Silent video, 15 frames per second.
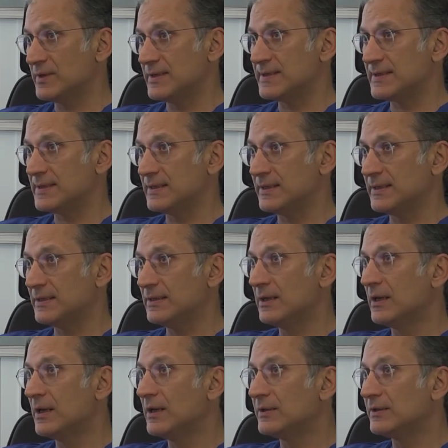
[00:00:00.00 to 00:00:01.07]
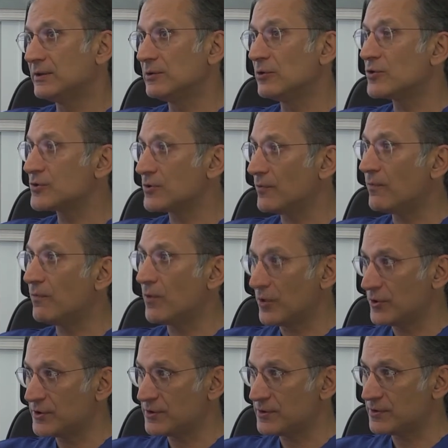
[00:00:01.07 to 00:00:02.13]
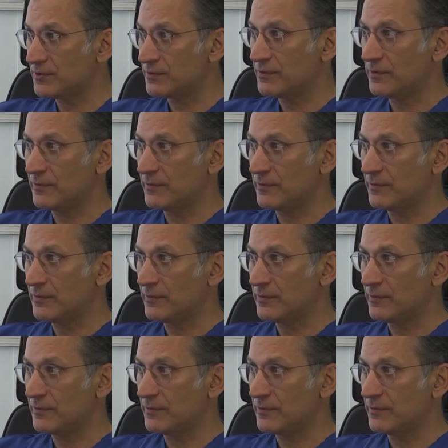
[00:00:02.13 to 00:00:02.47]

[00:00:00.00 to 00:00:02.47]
is the loss of voice.